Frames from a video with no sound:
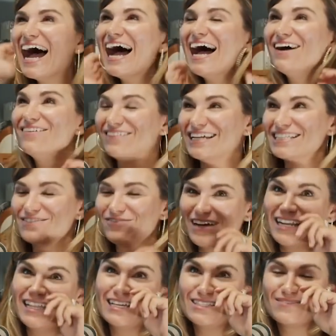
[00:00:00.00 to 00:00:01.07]
That's
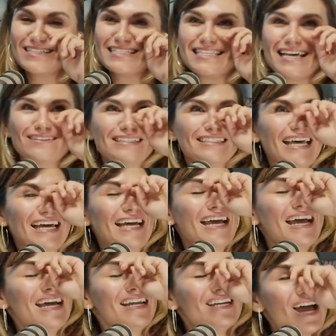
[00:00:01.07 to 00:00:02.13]
funny. That's what it sounded like.
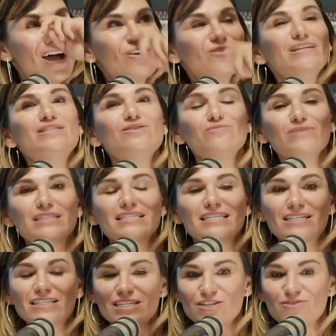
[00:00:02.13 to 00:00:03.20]
No, it's a real
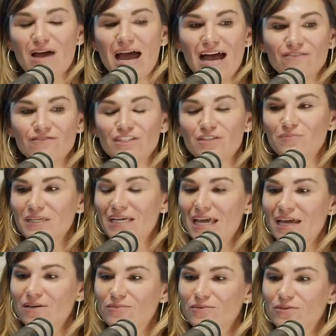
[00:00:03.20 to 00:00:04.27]
skill that you have to be
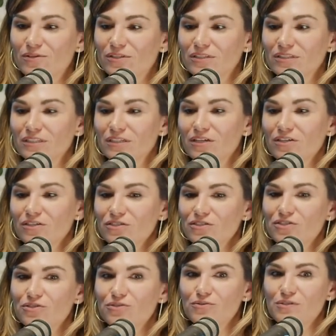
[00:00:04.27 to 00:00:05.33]
able
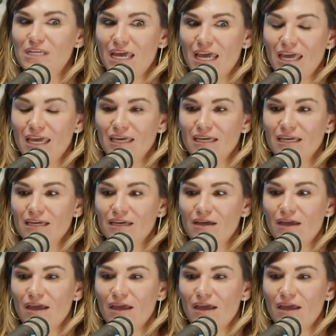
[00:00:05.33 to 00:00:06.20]
to take